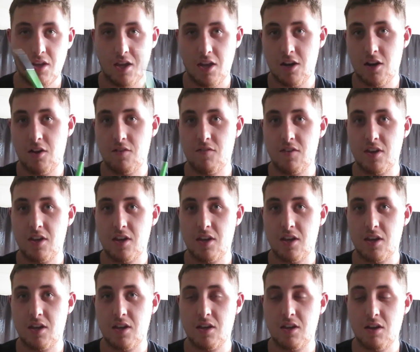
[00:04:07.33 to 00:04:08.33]
and over
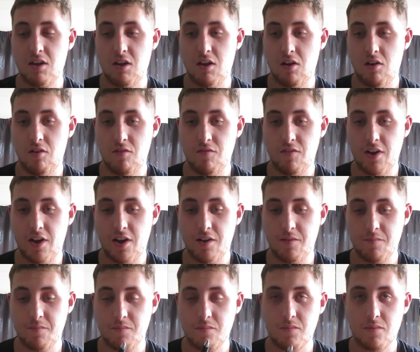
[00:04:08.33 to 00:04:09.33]
here of
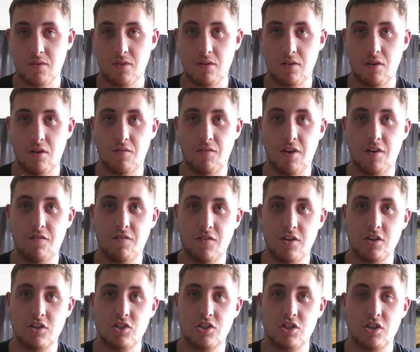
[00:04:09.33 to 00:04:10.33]
um, of our
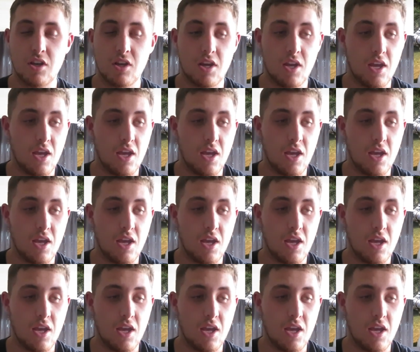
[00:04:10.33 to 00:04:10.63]
fish.